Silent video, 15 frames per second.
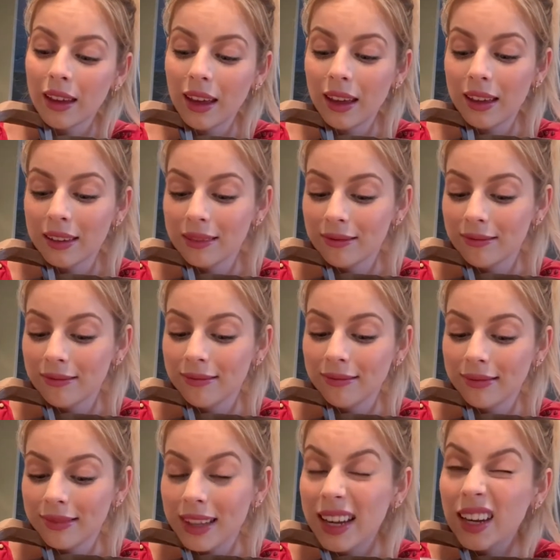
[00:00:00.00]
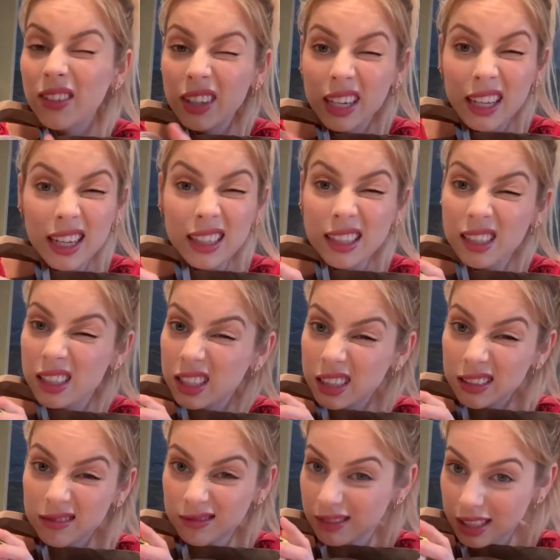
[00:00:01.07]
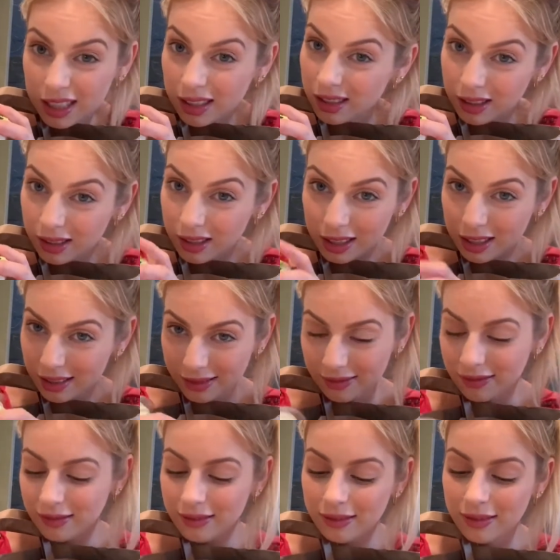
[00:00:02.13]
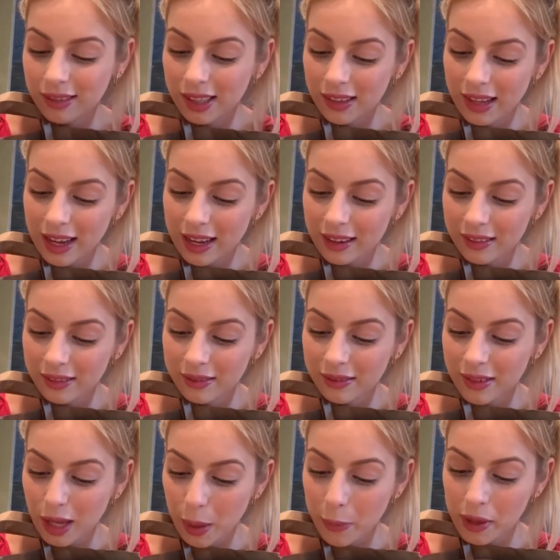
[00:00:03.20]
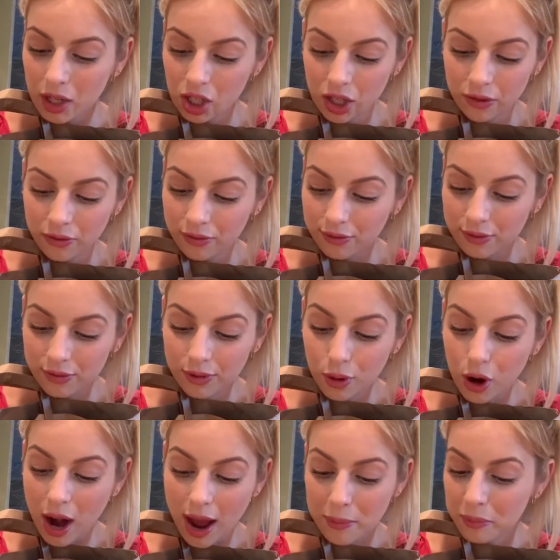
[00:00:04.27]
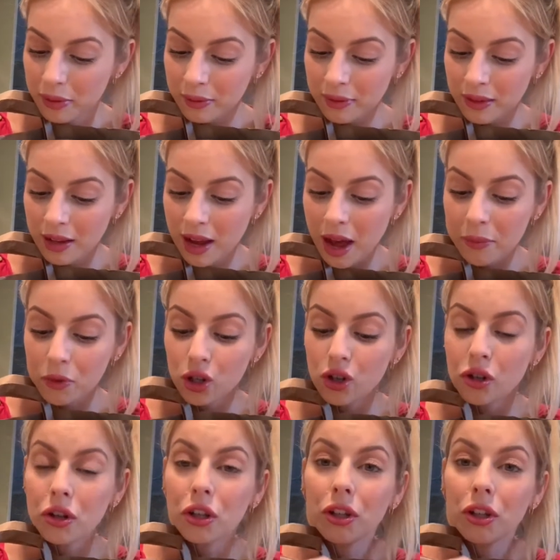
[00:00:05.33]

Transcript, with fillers: Um, ingredients, not so good. Okay, a bunch of crap. I'm sure